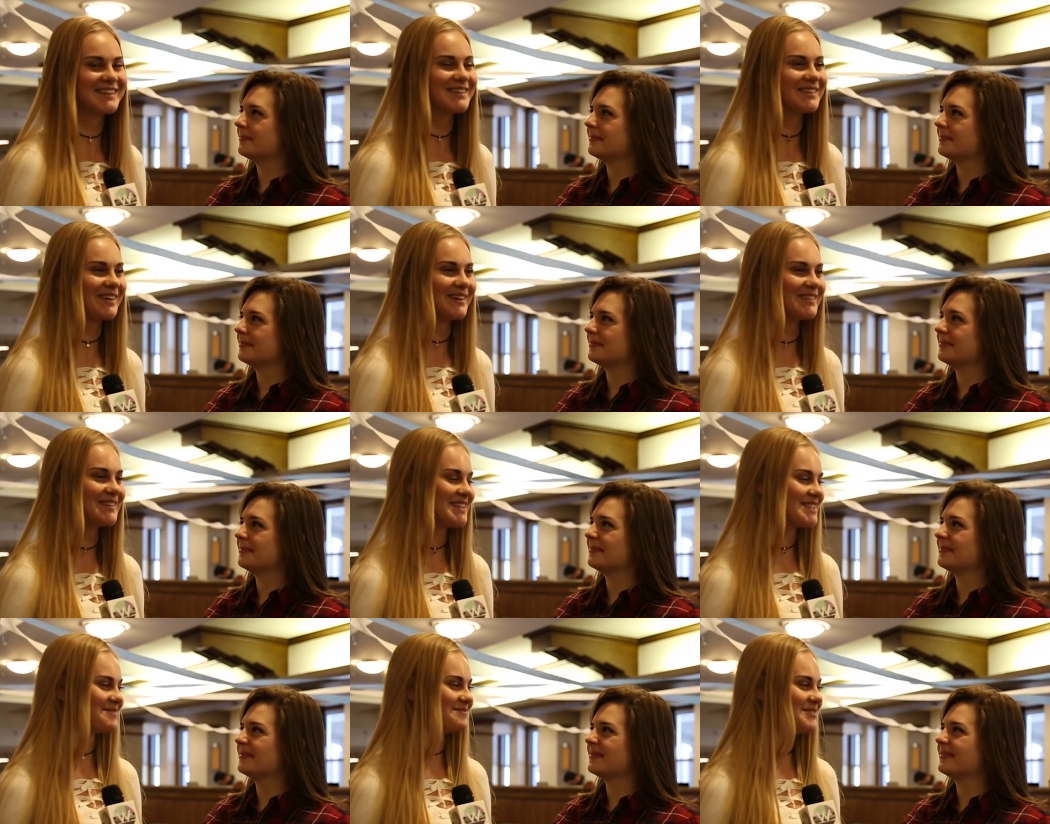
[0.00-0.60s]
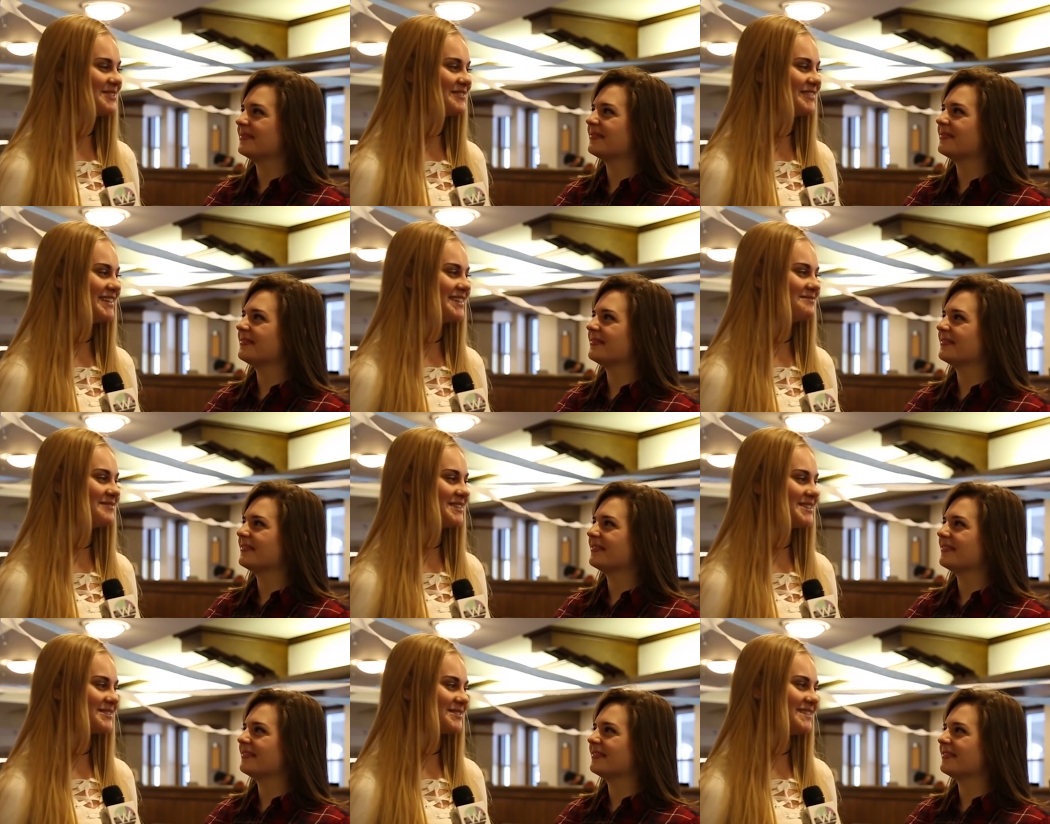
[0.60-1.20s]
Speaker 1: and they're always
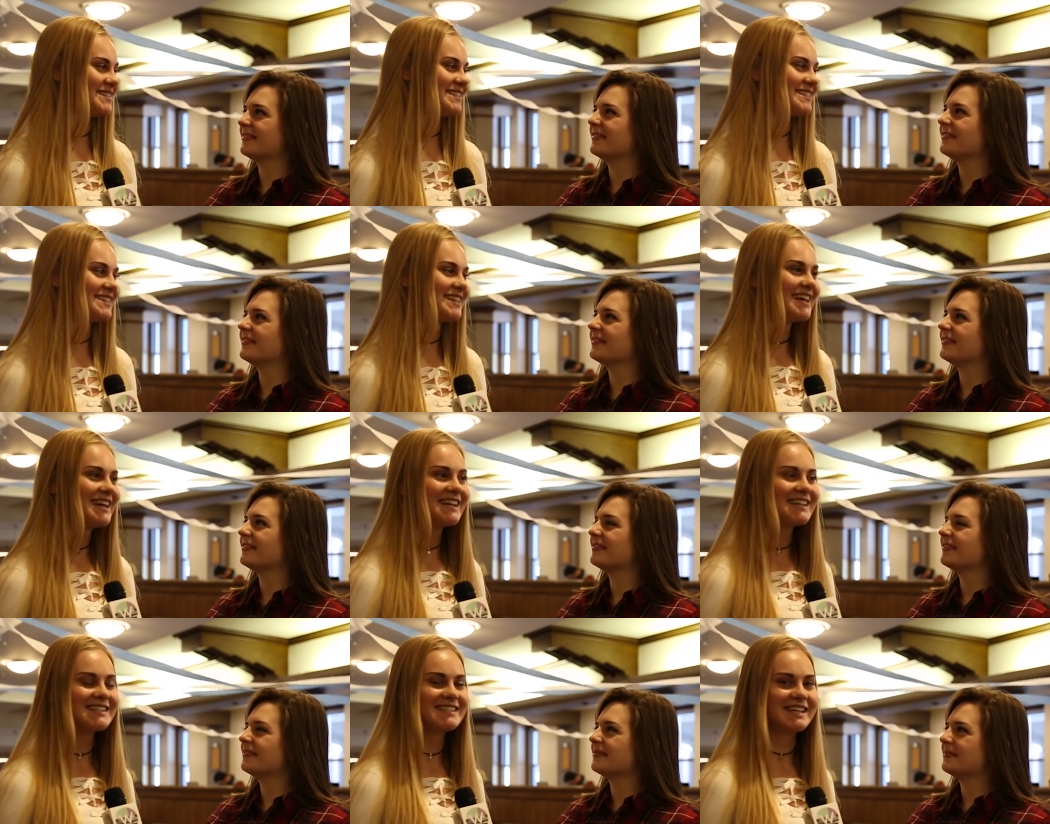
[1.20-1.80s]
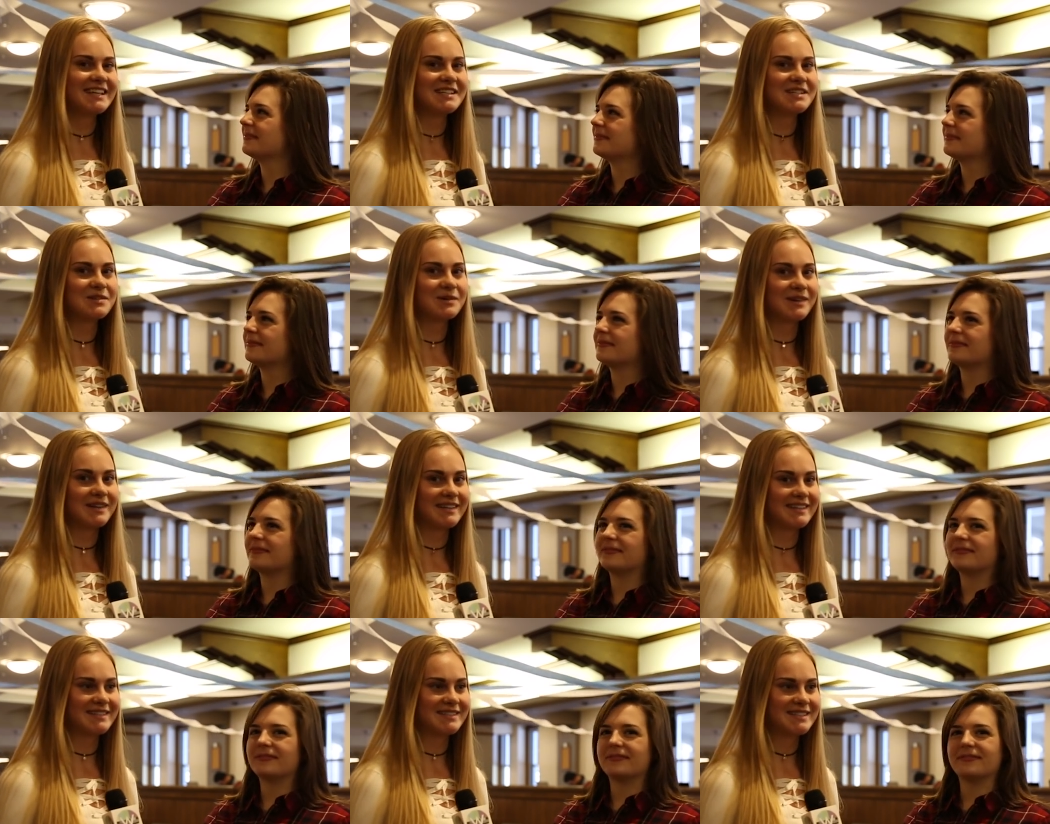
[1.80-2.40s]
moving between
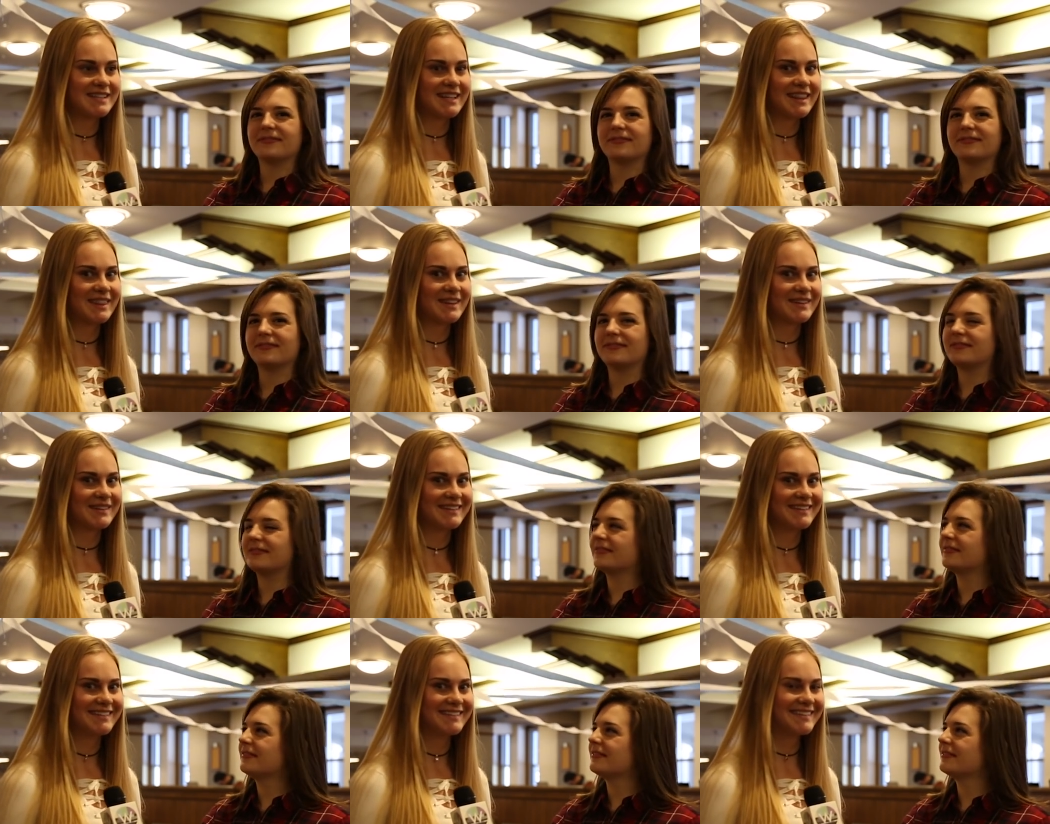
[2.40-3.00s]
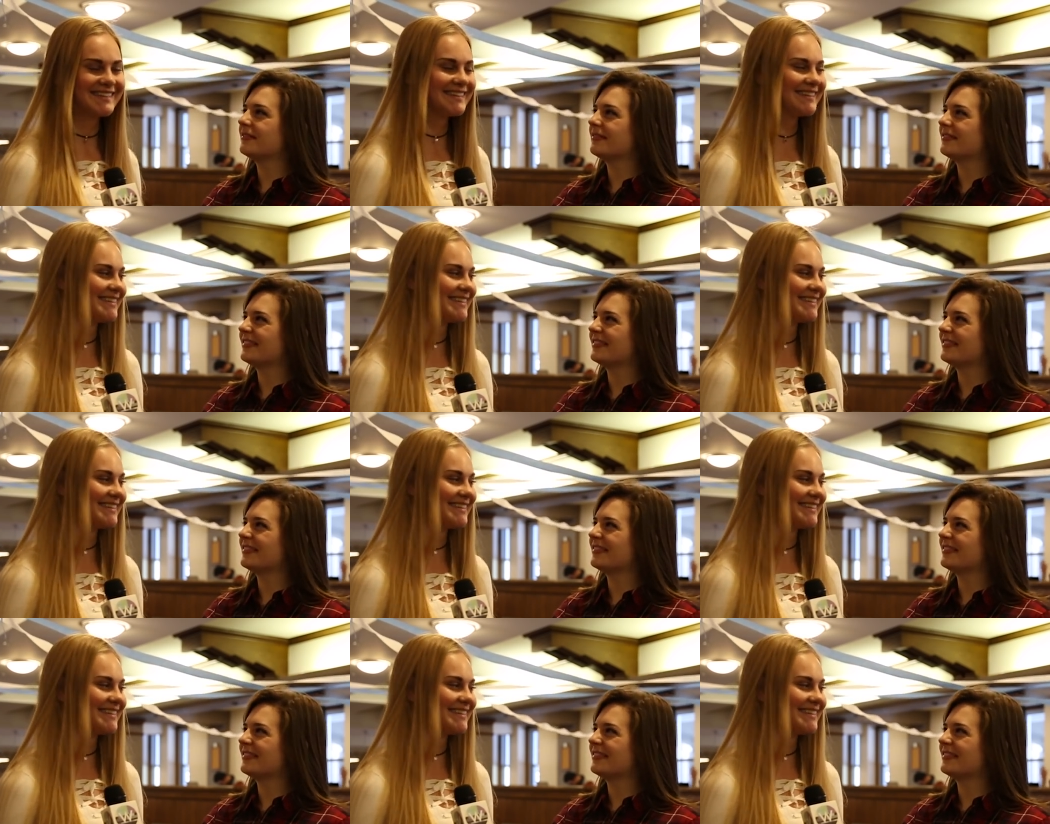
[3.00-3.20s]
10:20 and 10:30.